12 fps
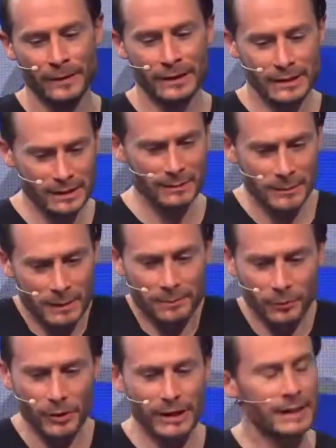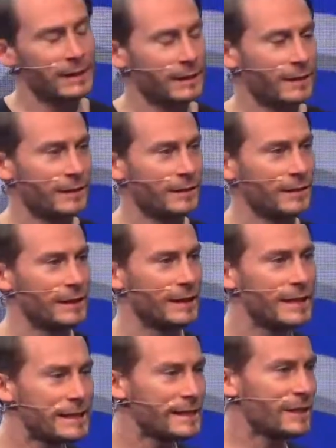this is a pretty
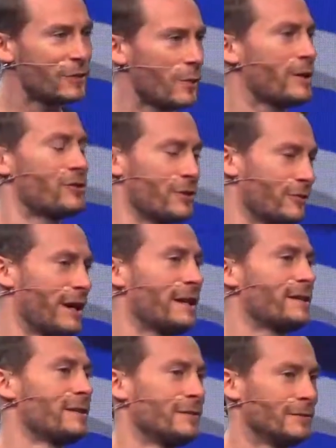easy question, right?